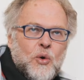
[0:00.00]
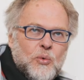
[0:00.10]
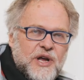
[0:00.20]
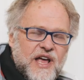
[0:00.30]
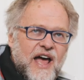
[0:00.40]

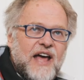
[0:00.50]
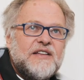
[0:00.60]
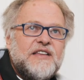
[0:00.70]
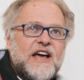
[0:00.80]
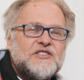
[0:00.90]
We had
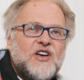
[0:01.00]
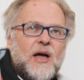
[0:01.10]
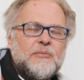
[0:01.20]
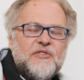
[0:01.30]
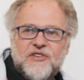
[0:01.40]
at that
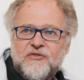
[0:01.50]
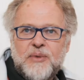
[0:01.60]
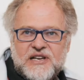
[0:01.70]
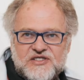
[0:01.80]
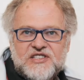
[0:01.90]
time the fifth
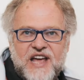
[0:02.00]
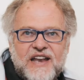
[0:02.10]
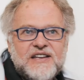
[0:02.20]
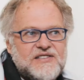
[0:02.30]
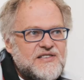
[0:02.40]
best
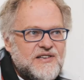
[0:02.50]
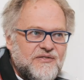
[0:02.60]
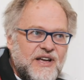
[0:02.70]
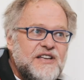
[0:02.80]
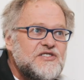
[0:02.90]
attendance
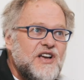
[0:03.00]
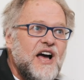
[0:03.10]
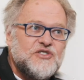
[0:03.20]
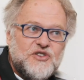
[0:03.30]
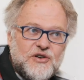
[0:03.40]
of any
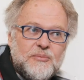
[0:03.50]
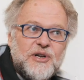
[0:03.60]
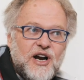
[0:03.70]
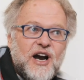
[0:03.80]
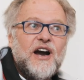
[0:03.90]
Scot
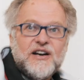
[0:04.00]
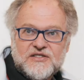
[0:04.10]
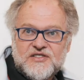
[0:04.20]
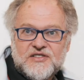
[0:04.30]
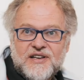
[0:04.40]
Tournament of
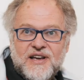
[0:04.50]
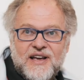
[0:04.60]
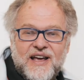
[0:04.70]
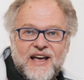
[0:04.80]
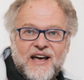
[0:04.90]
Hearts
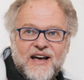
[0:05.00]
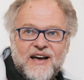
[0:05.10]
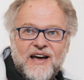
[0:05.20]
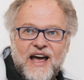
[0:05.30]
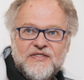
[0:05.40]

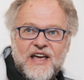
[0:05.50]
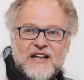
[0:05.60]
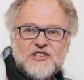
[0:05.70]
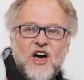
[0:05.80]
at that